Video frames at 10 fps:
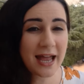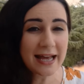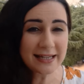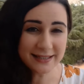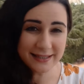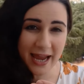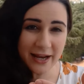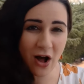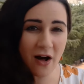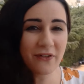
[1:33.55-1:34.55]
and to
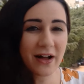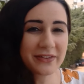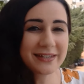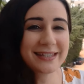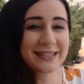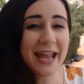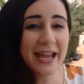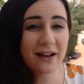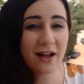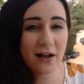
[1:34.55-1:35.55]
sign off on the
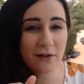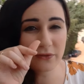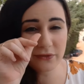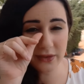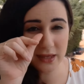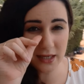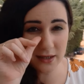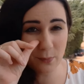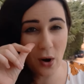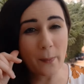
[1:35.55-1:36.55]
state of the
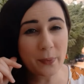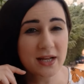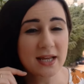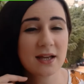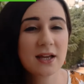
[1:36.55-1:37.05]
property.